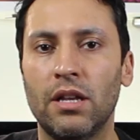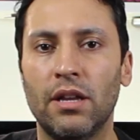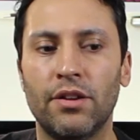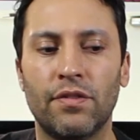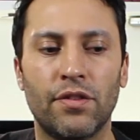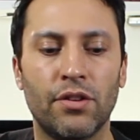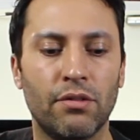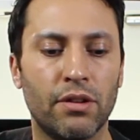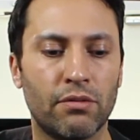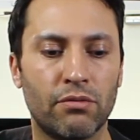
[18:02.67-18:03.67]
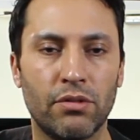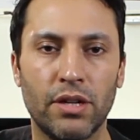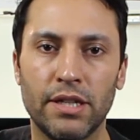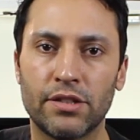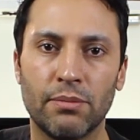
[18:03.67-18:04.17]
learn a few little
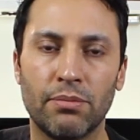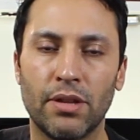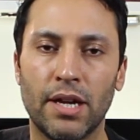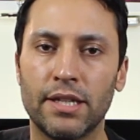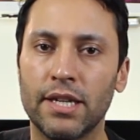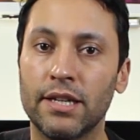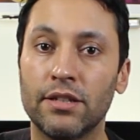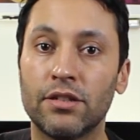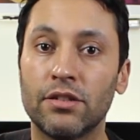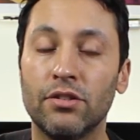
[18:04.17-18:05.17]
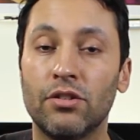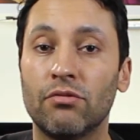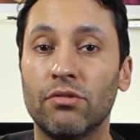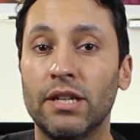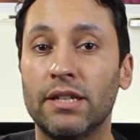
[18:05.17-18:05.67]
really simple ideas, you
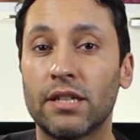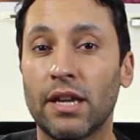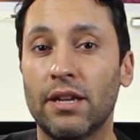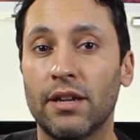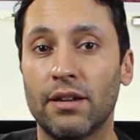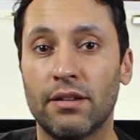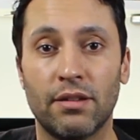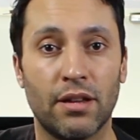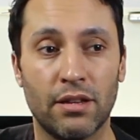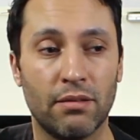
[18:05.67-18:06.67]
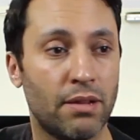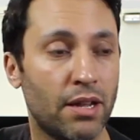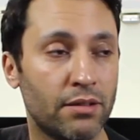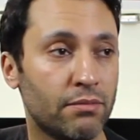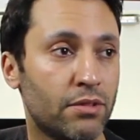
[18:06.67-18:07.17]
can really take it and
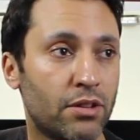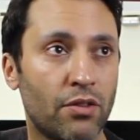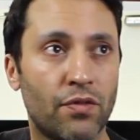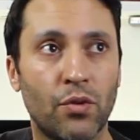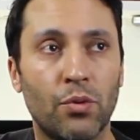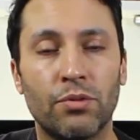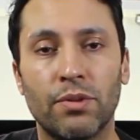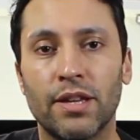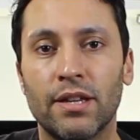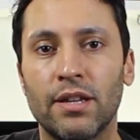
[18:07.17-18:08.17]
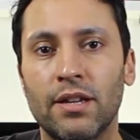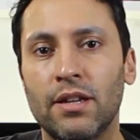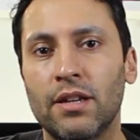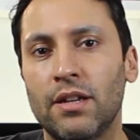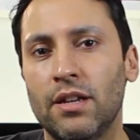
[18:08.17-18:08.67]
go forward with it.
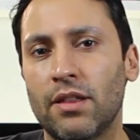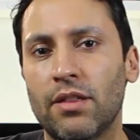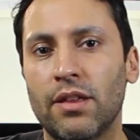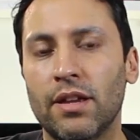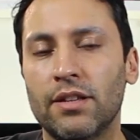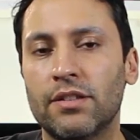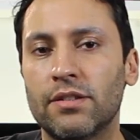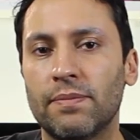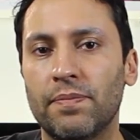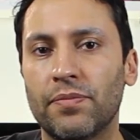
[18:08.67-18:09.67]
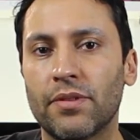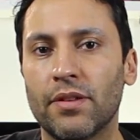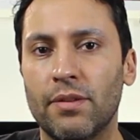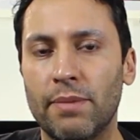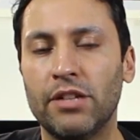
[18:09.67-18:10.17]
The other thing is
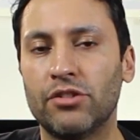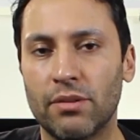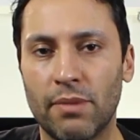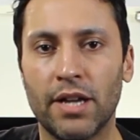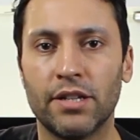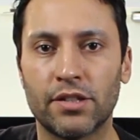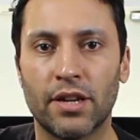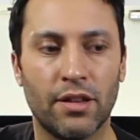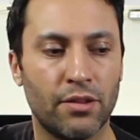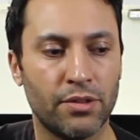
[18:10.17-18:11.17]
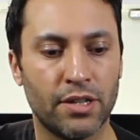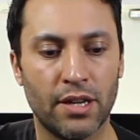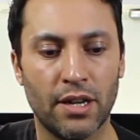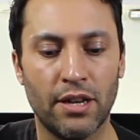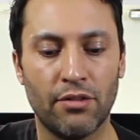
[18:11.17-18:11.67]
the major and the minor scale that we did
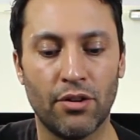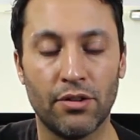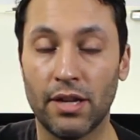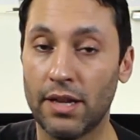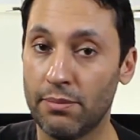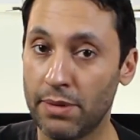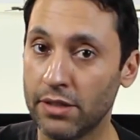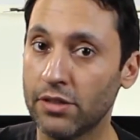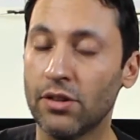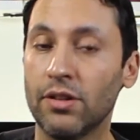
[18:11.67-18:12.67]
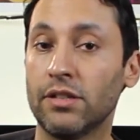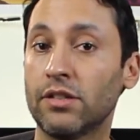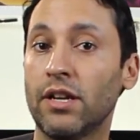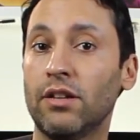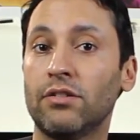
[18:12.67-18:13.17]
earlier on, and the pentatonic
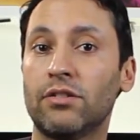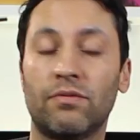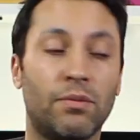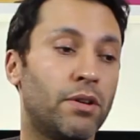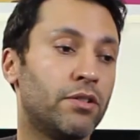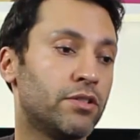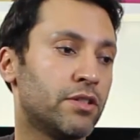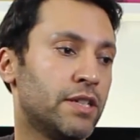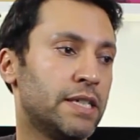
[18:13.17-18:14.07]
scales from those,